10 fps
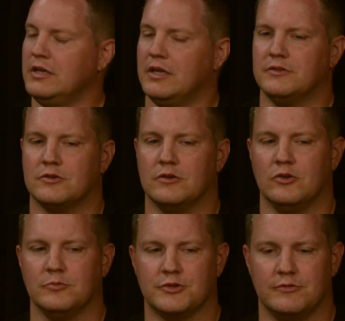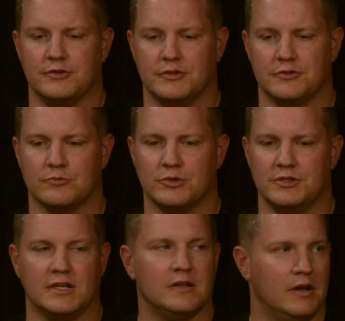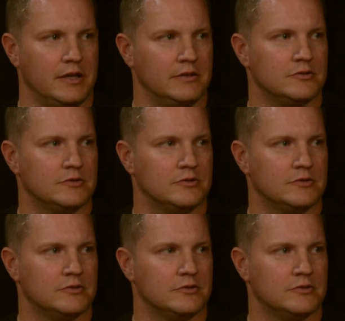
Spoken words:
and certain home services would decline.